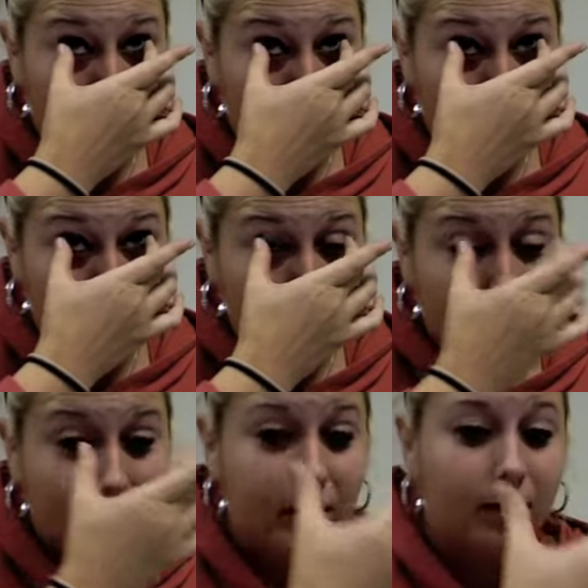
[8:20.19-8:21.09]
We all never
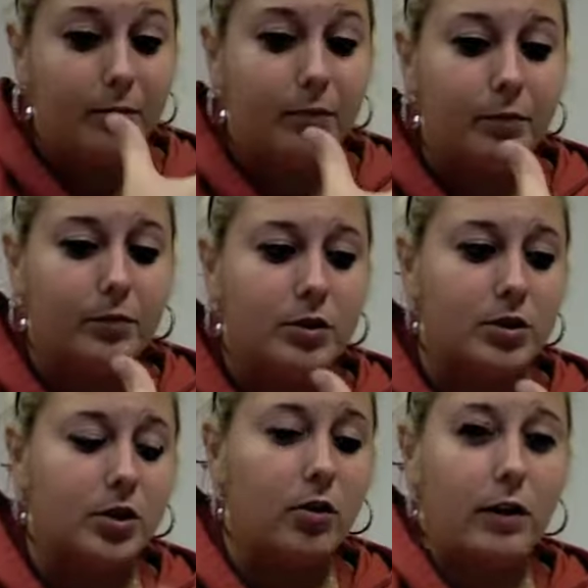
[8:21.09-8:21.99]
end up
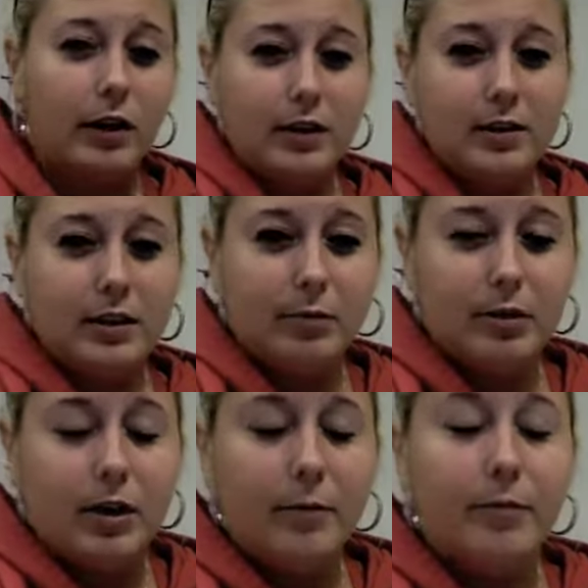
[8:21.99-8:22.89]
just going at the same
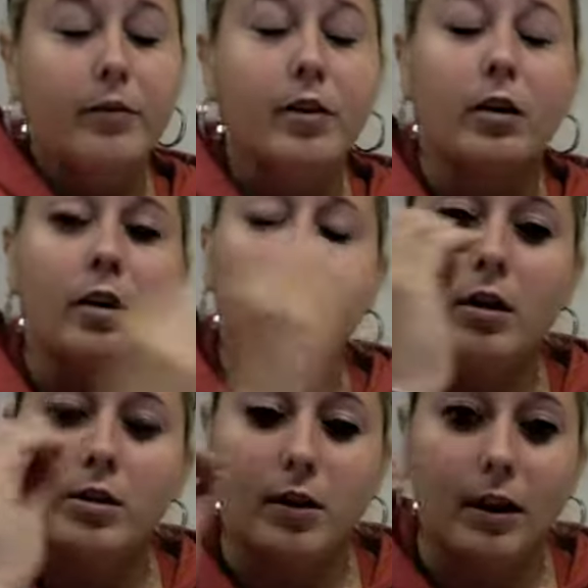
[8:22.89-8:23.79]
time.
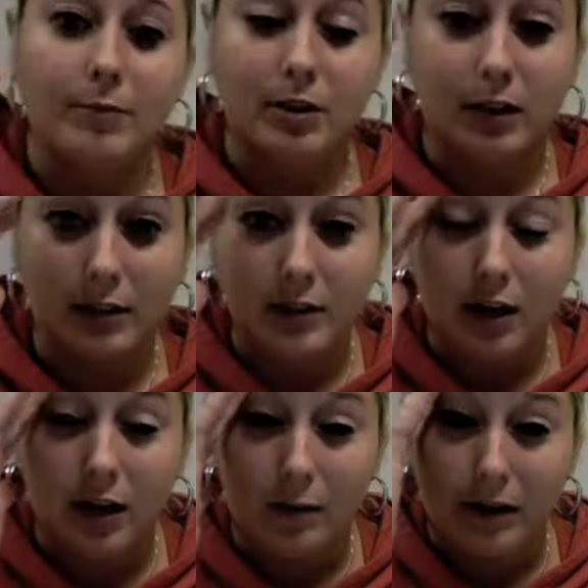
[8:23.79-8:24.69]
Sorry, I'm starting to get
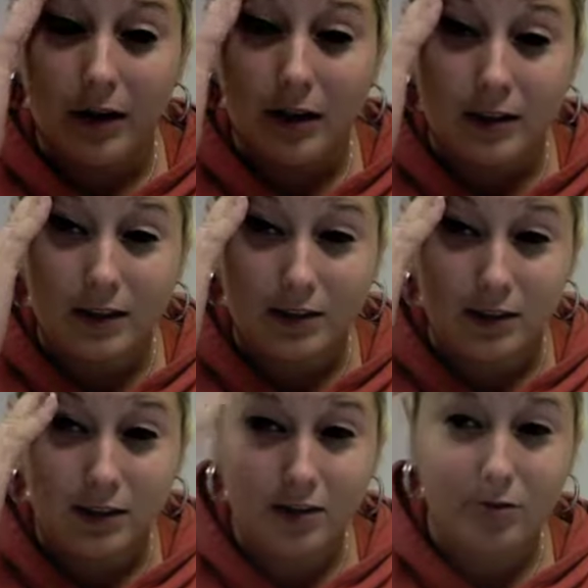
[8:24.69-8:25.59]
tired. My contacts are
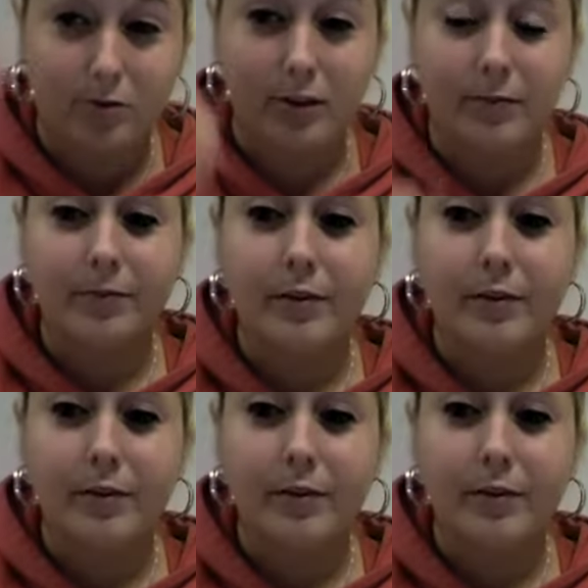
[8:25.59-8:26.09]
starting to screw up.